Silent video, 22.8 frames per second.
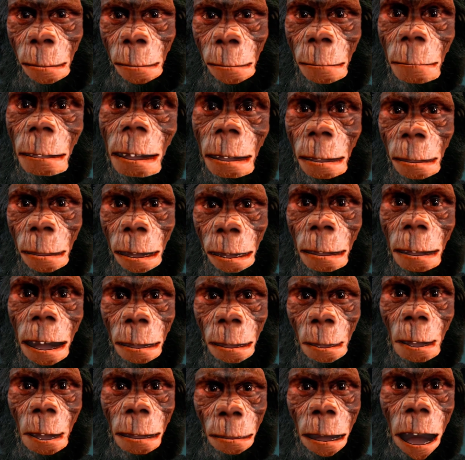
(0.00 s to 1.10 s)
But I prefer
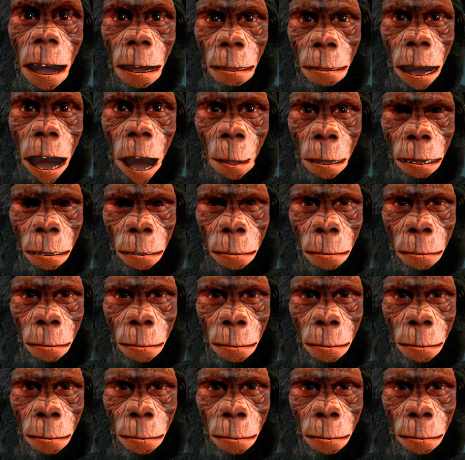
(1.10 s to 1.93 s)
to be called Ardi.